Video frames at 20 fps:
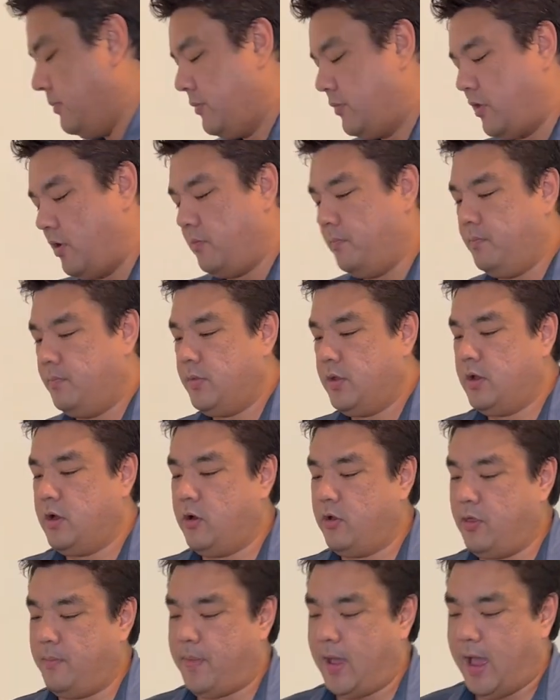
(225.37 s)
so
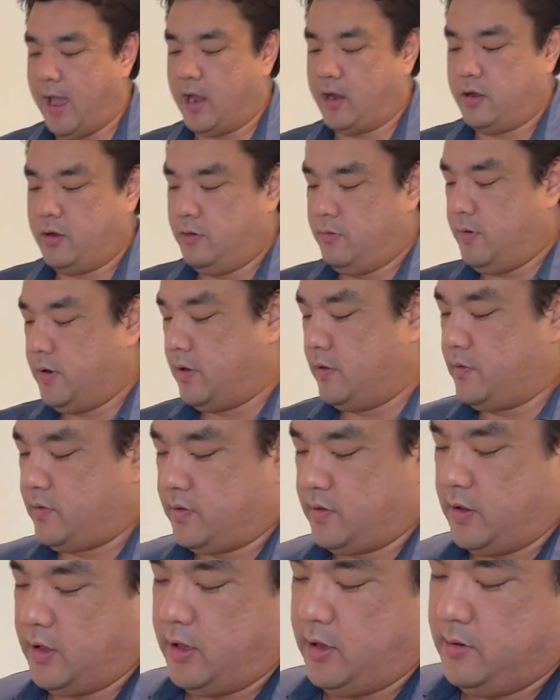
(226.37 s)
here in the back, we can
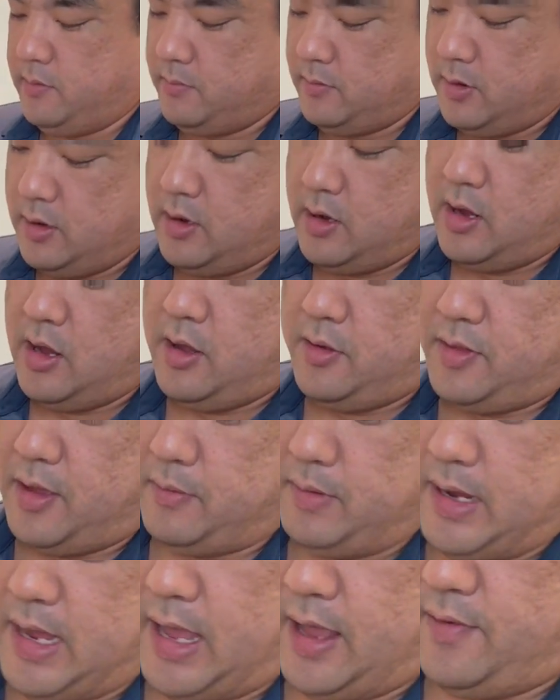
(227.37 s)
see that
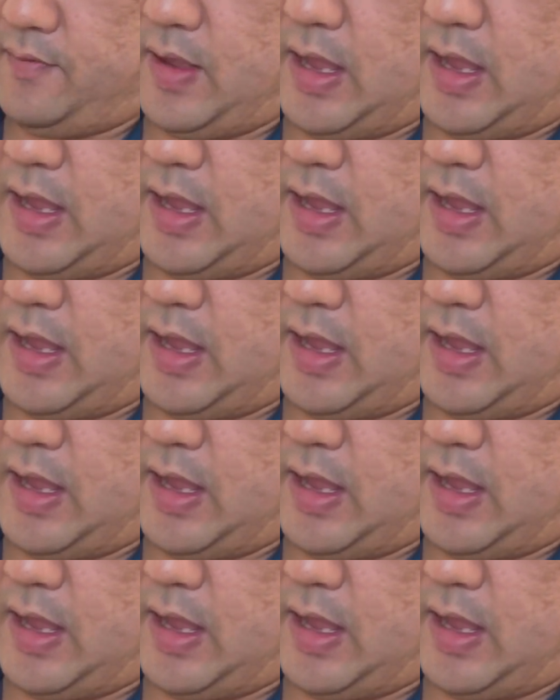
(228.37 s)
we have